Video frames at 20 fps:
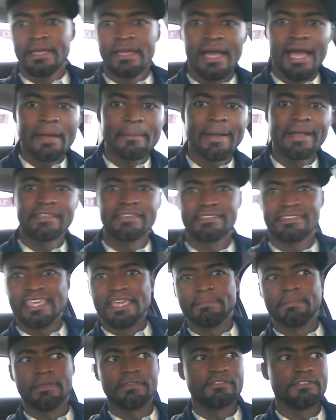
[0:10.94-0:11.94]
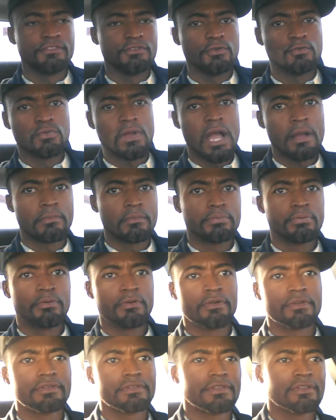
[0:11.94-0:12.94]
I might just keep it as the new Rob
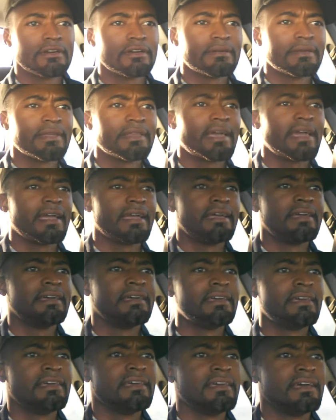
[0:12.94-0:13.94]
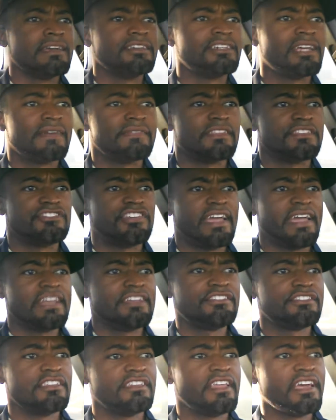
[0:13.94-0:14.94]
report. You know what I mean? Hey, you have to
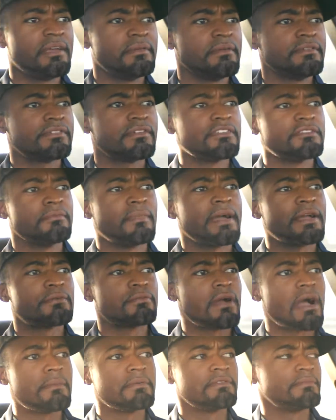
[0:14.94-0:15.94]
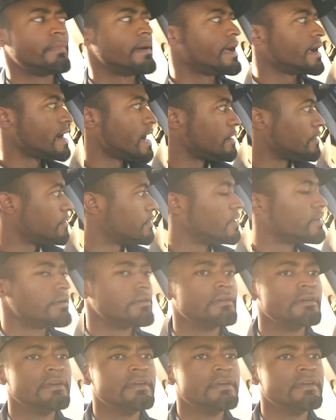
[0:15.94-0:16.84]
change the name just because Mike Rob is back. I don't know.